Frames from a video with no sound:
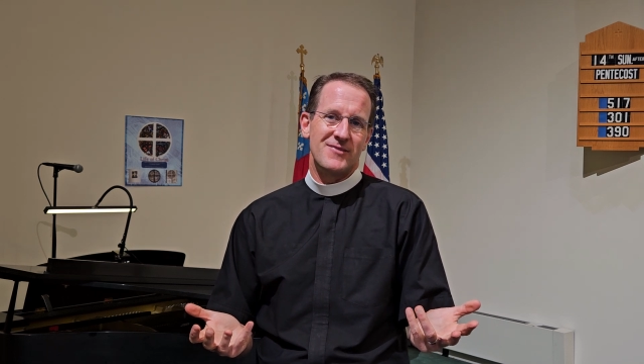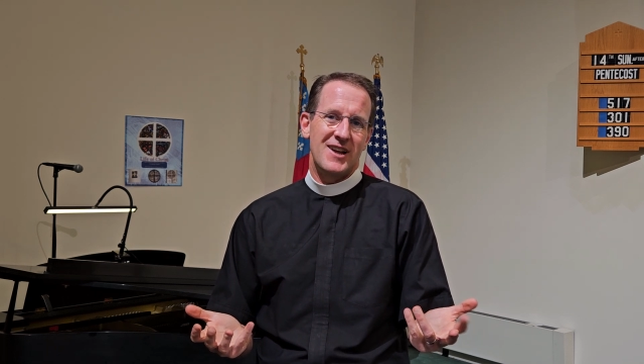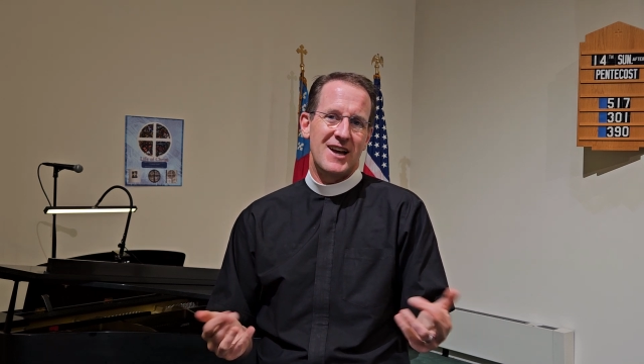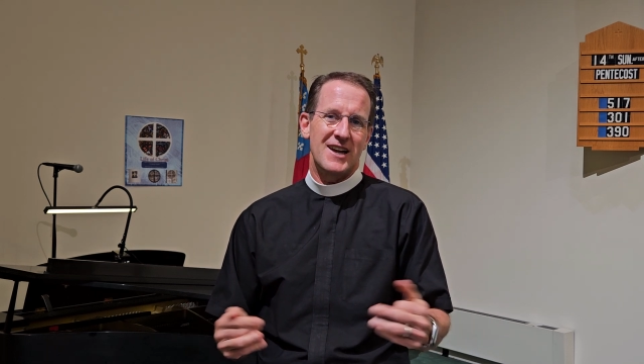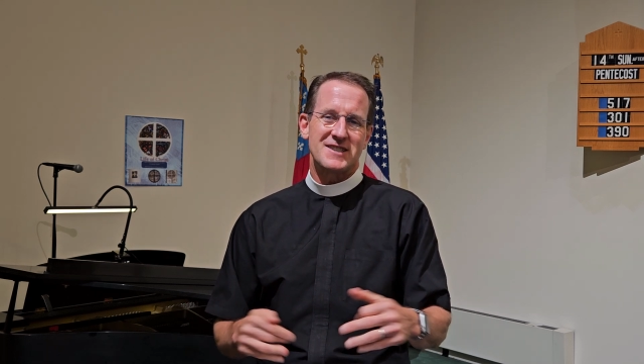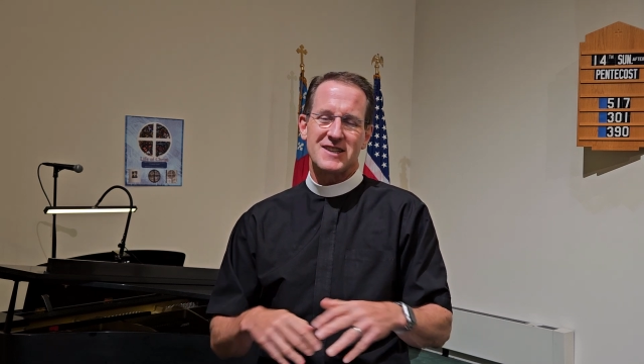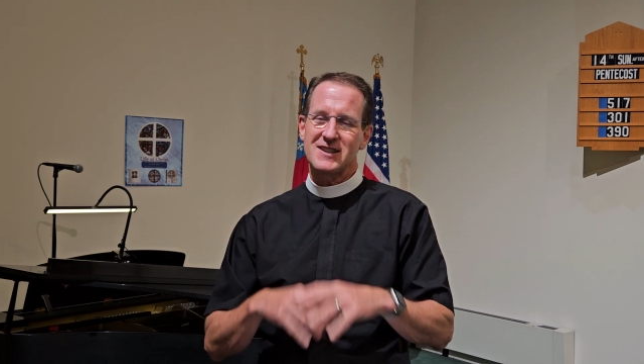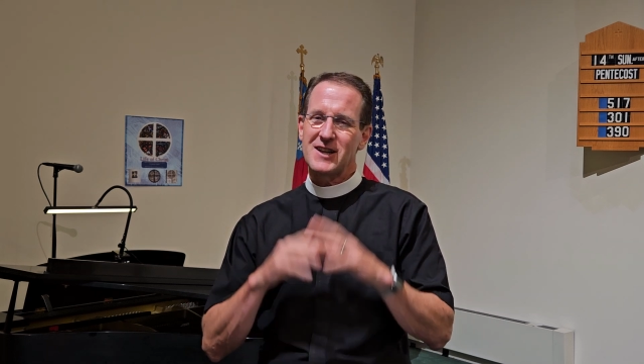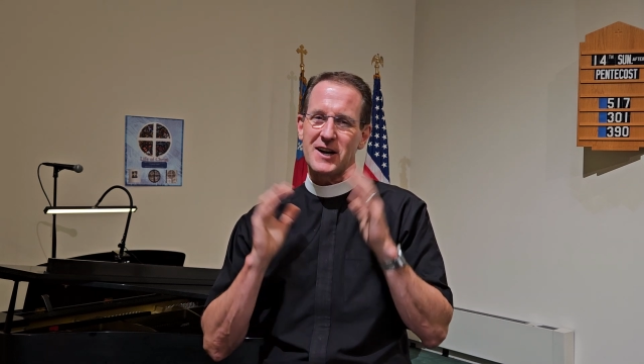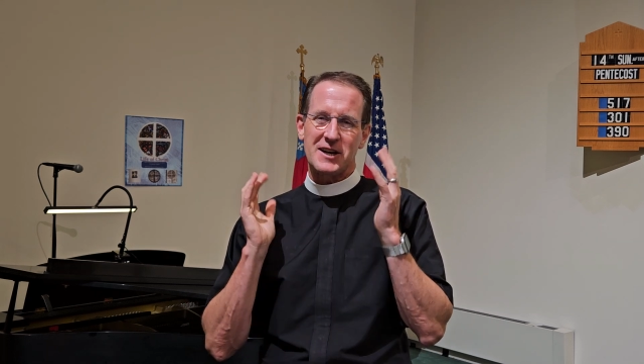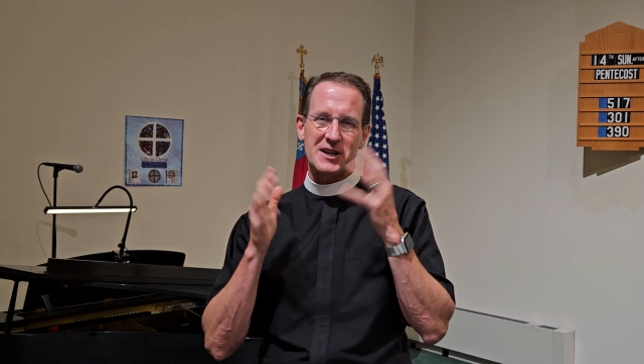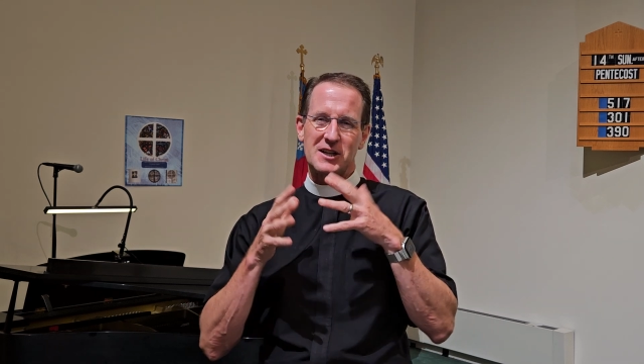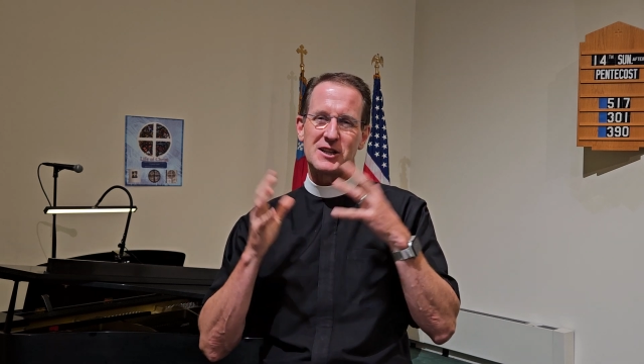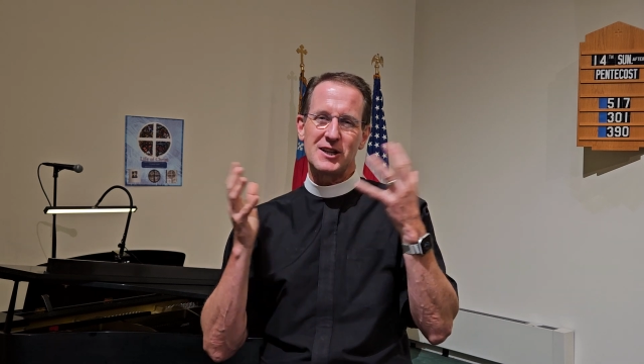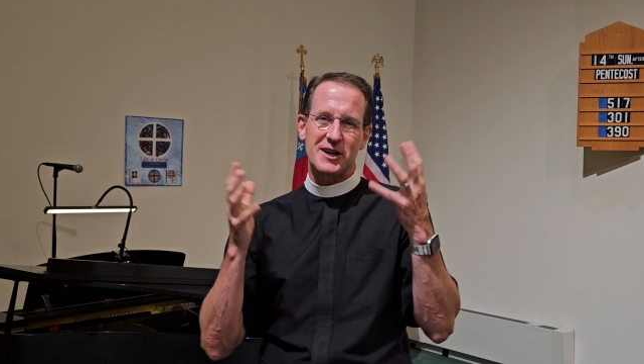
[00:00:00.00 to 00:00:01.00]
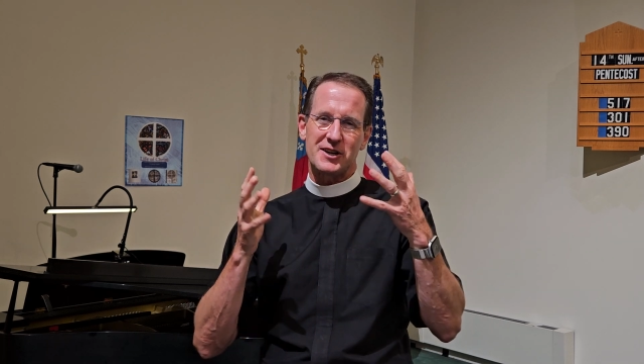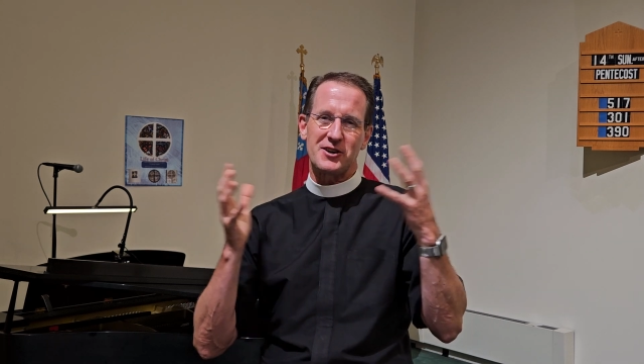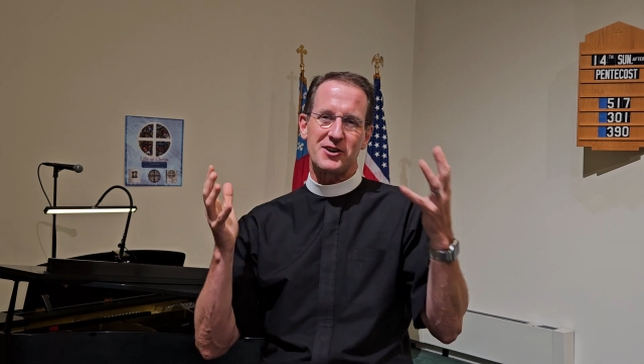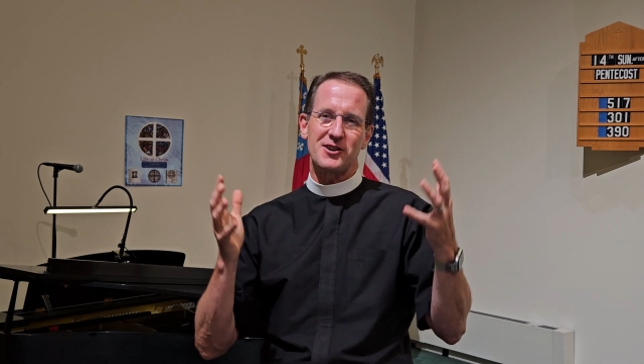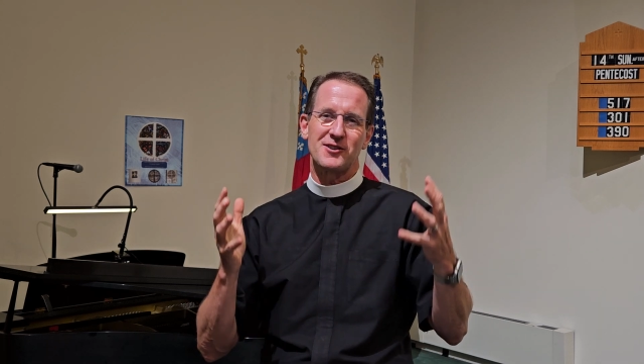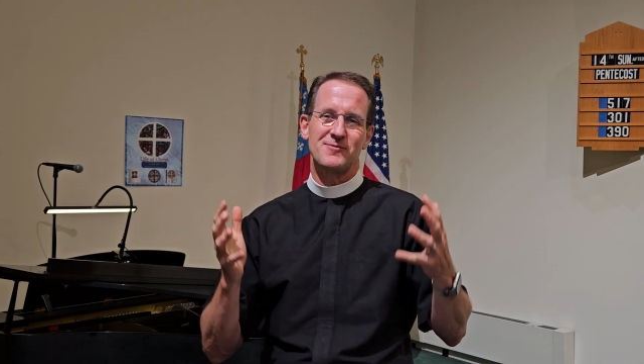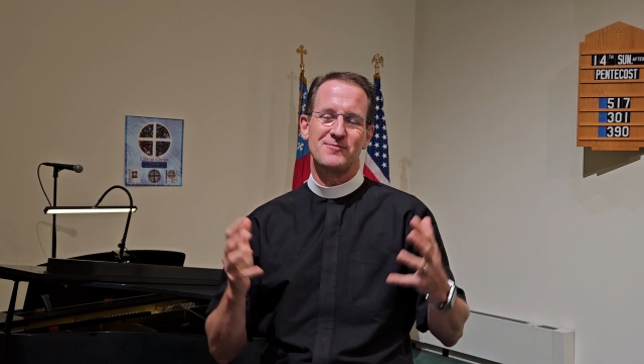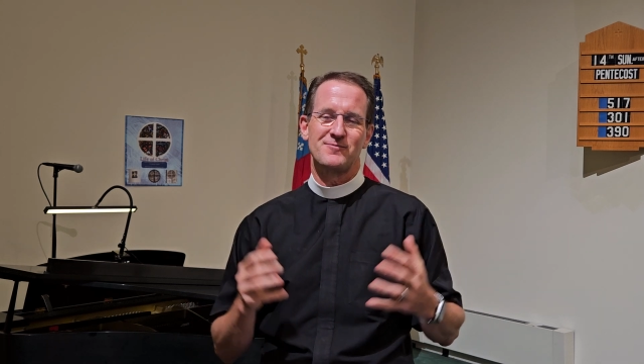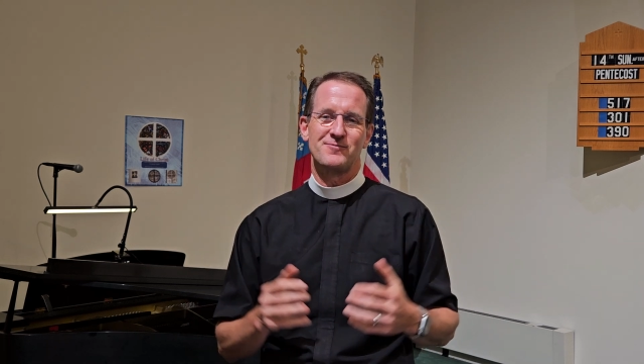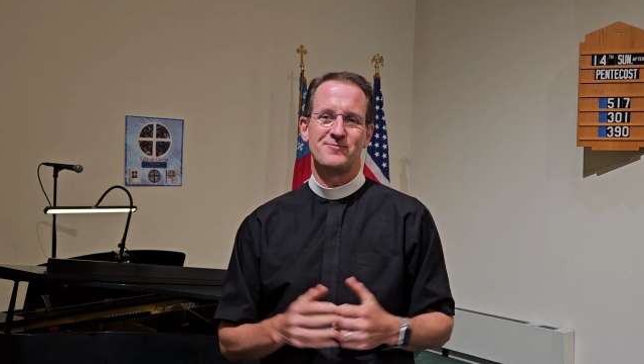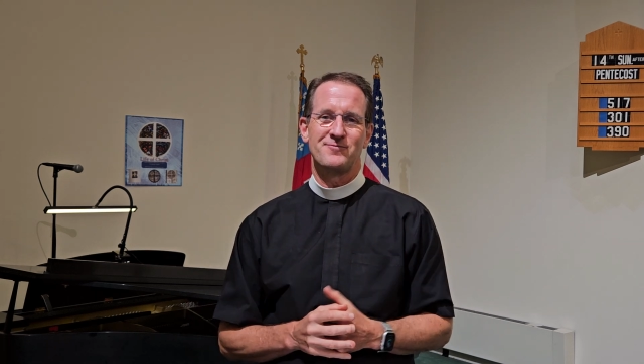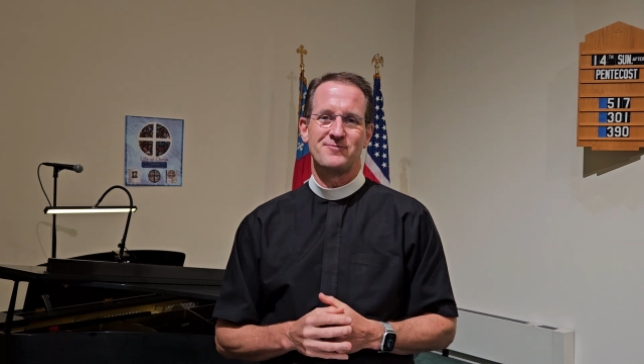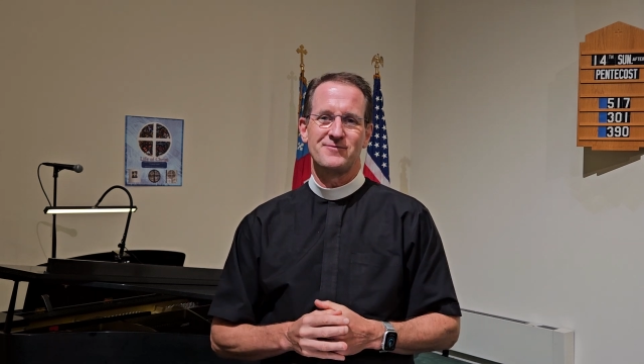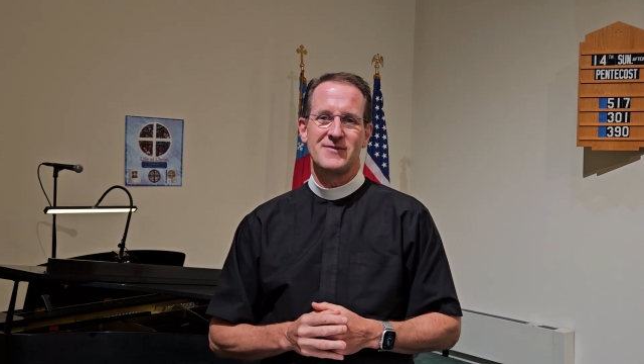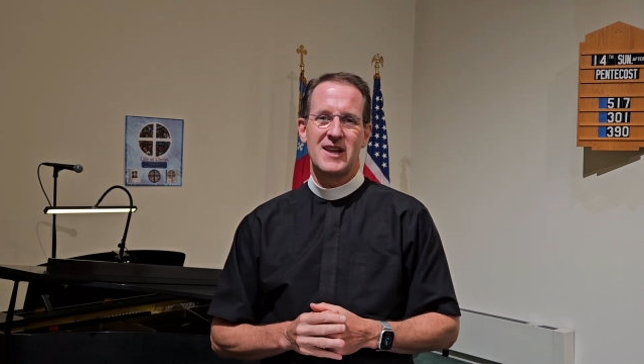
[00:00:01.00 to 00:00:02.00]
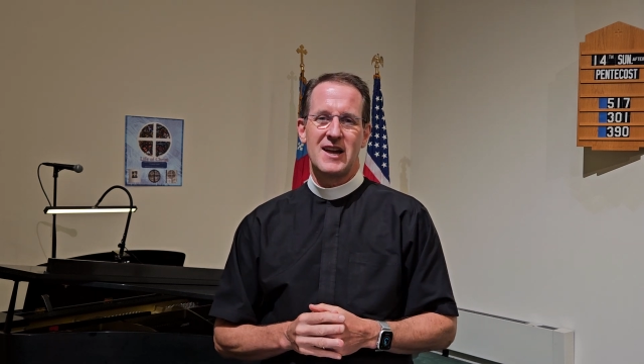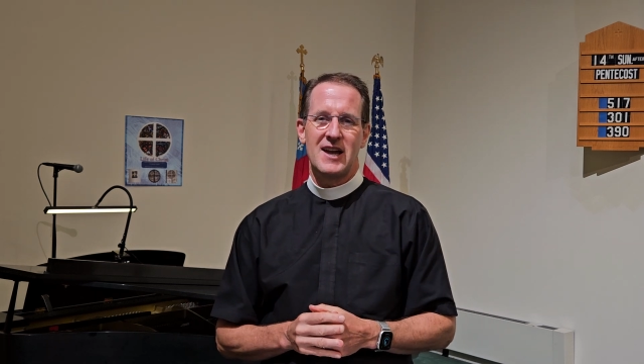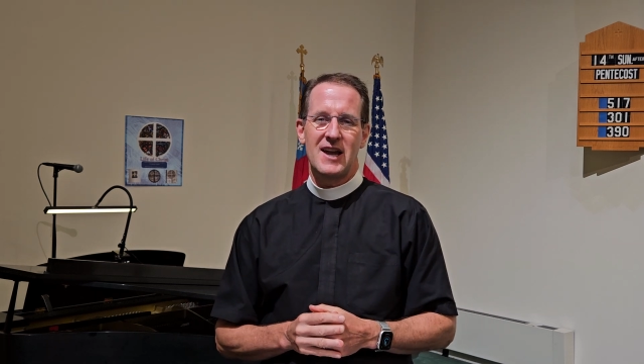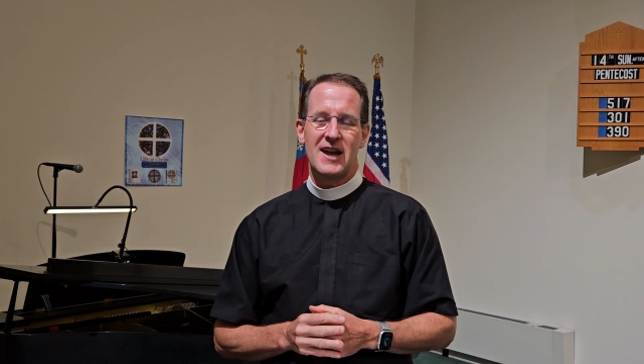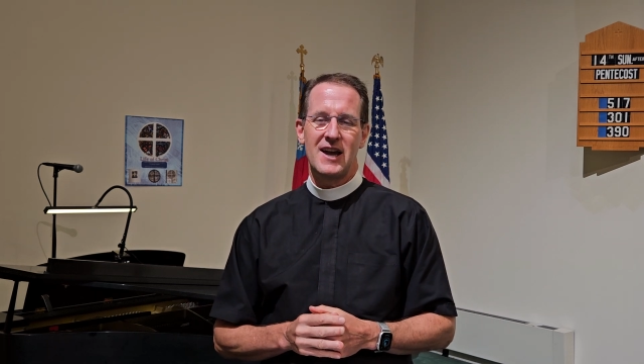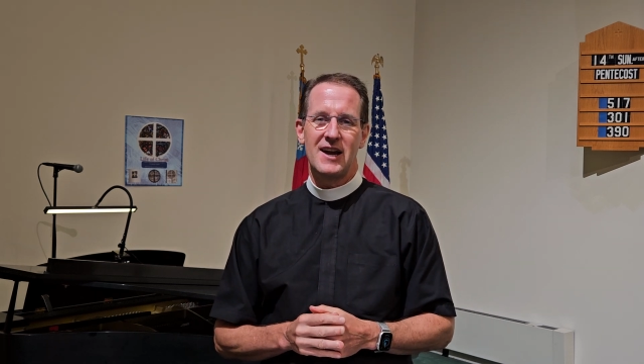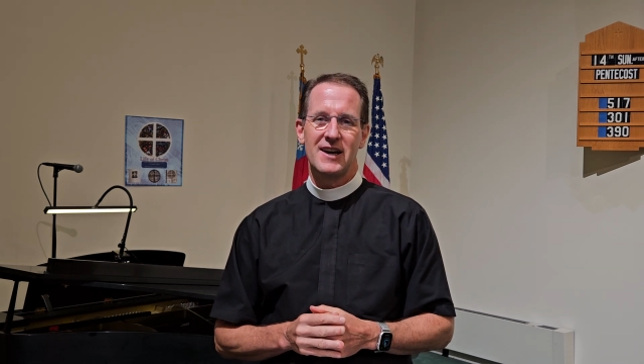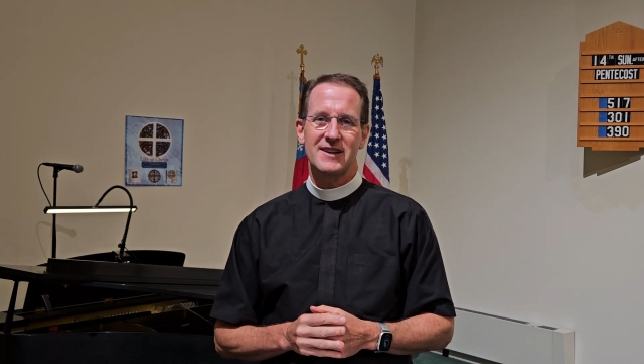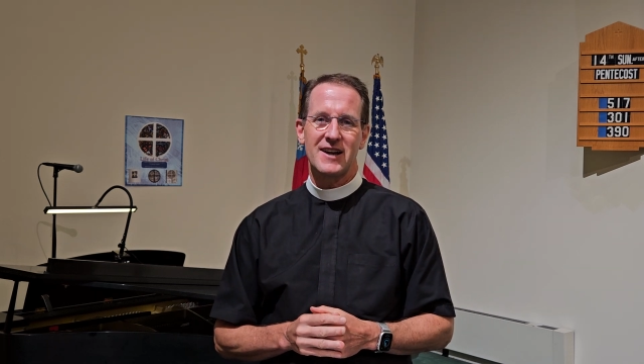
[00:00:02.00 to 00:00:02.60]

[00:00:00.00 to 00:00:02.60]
That's a lot of clutter and